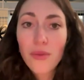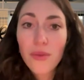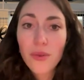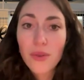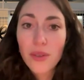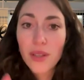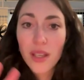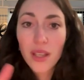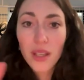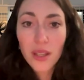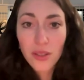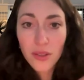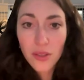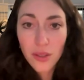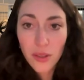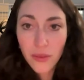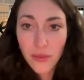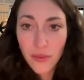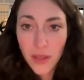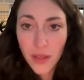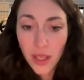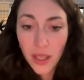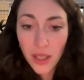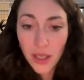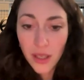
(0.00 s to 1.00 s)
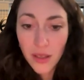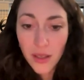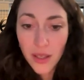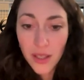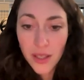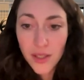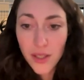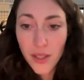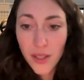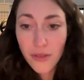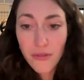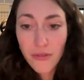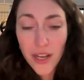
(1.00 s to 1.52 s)
for each of the
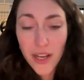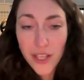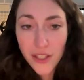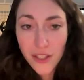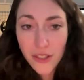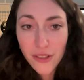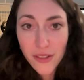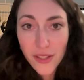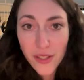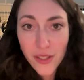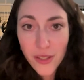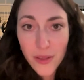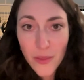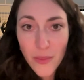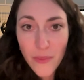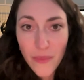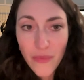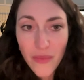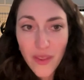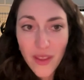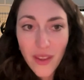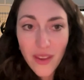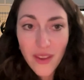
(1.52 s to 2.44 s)
integrations.